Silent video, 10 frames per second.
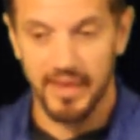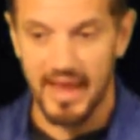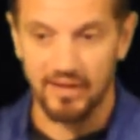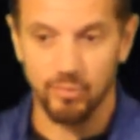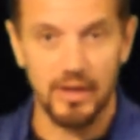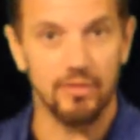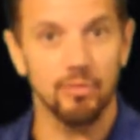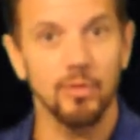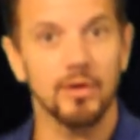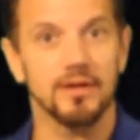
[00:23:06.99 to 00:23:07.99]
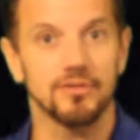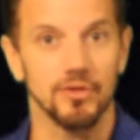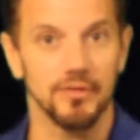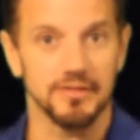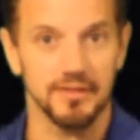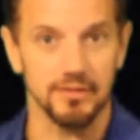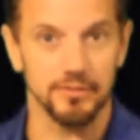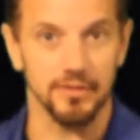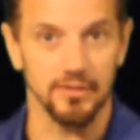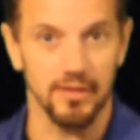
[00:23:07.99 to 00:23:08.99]
Halfway through, we're going to turn the
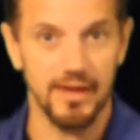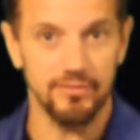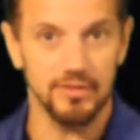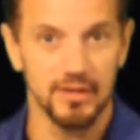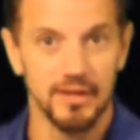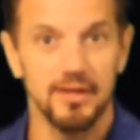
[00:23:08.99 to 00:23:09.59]
signal to the left,